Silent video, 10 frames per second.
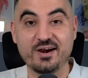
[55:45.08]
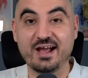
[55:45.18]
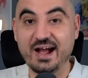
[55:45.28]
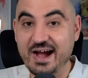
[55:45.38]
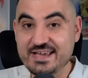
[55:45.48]

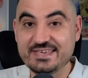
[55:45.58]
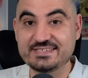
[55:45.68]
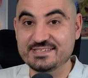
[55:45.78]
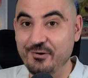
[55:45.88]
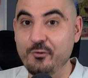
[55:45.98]
our
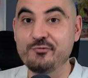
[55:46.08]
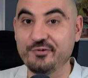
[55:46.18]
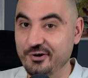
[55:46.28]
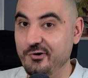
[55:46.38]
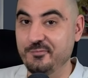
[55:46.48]
highest
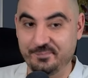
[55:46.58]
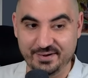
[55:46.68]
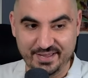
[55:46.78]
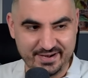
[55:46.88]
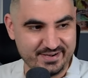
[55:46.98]
overall
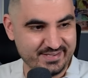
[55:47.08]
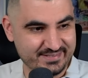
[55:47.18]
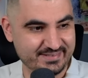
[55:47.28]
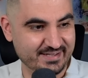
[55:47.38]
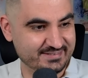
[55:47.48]
player
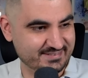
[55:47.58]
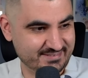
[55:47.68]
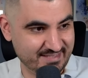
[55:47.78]
in that